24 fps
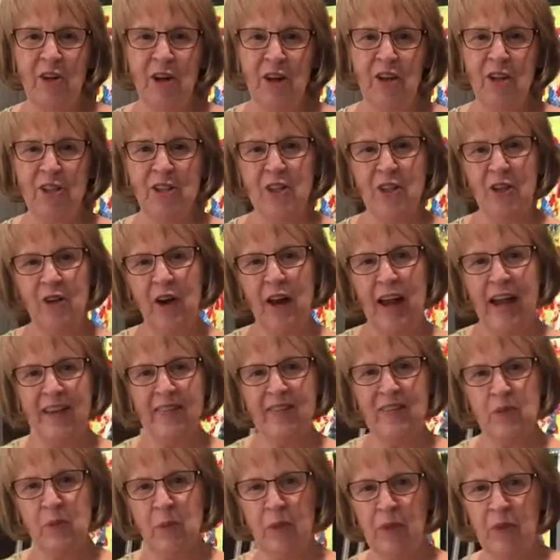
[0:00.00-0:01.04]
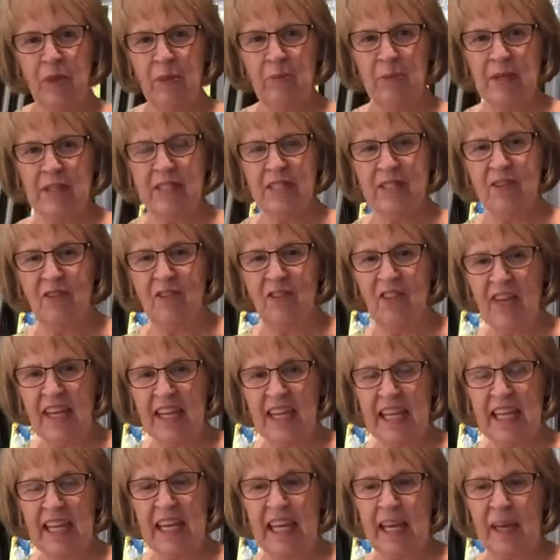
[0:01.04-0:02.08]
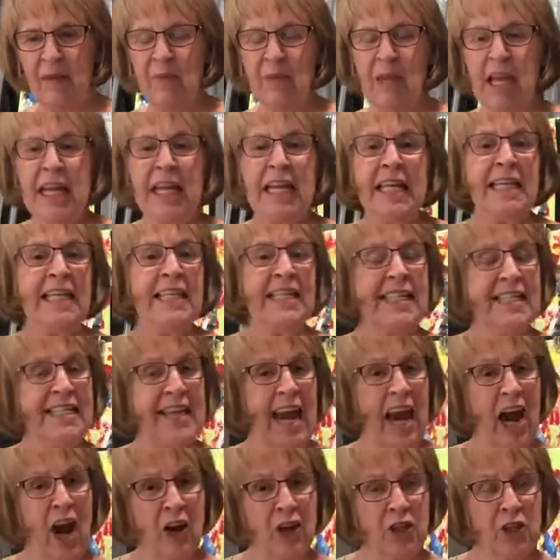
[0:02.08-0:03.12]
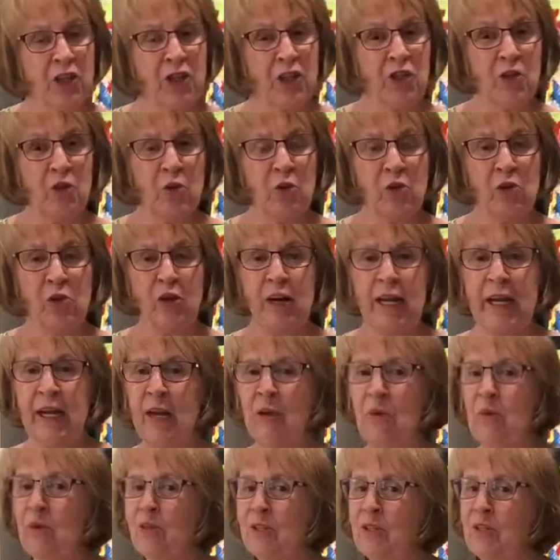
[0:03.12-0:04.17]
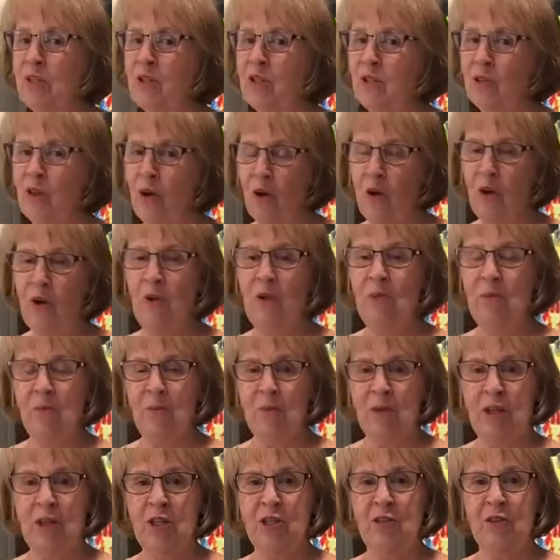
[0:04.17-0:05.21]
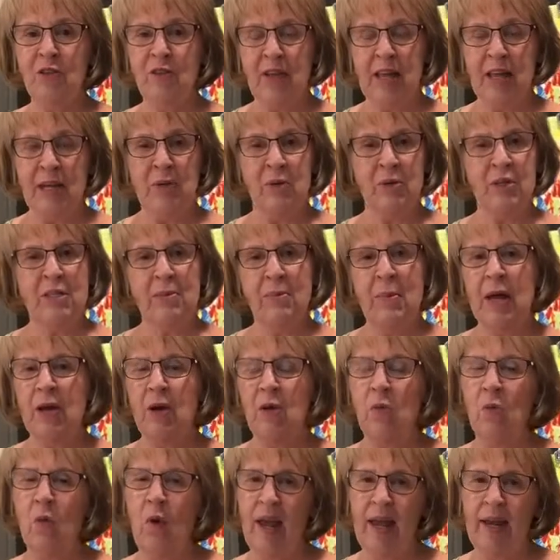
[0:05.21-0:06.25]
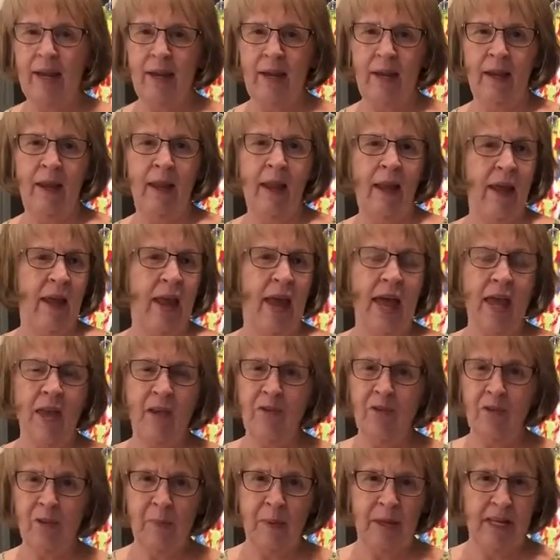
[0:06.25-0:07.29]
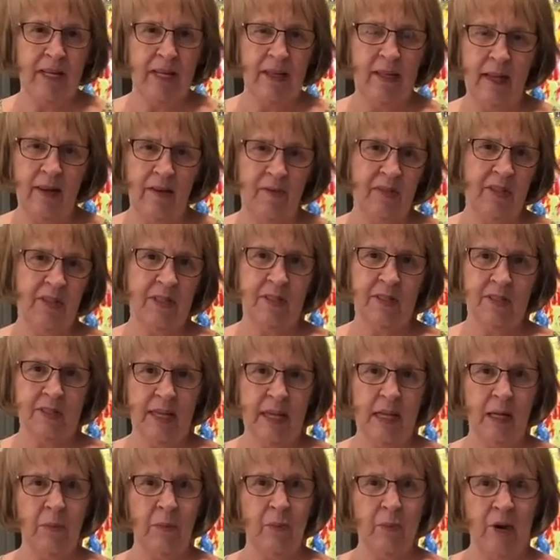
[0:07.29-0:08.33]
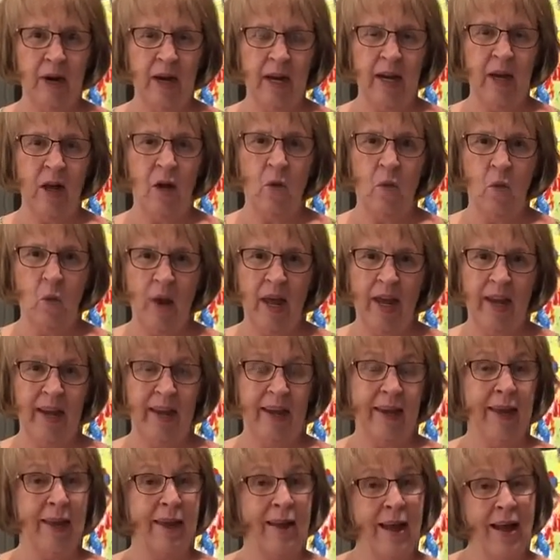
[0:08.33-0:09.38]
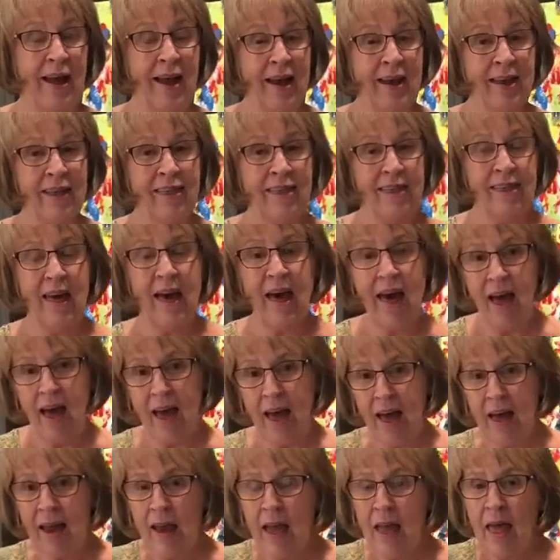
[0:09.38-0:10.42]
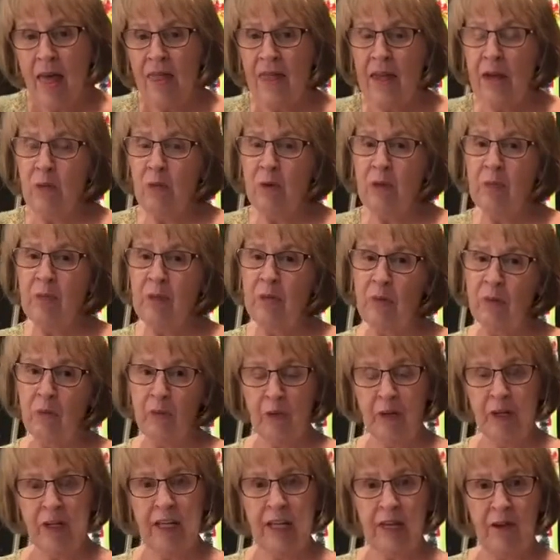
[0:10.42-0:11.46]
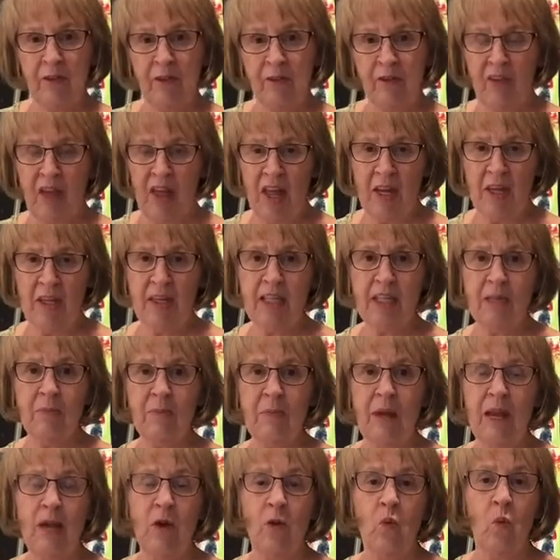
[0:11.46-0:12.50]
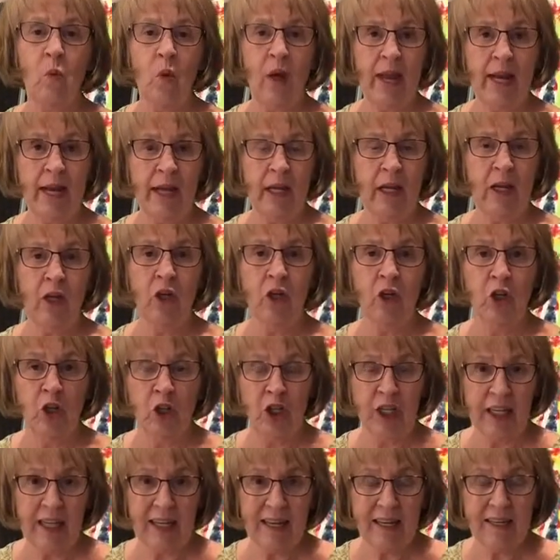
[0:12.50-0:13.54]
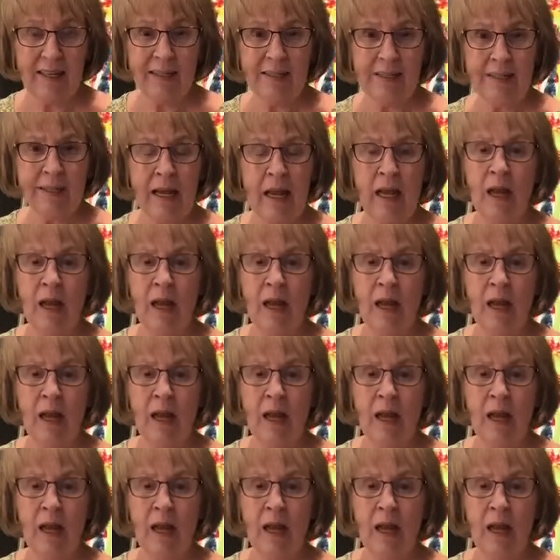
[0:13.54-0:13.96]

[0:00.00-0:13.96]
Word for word: Arts and Crafts with Miss Vicki. Today our story was so much fun. It was about a wedding. Everybody loves to celebrate a wedding and I thought that it would be really fun to make wedding cookies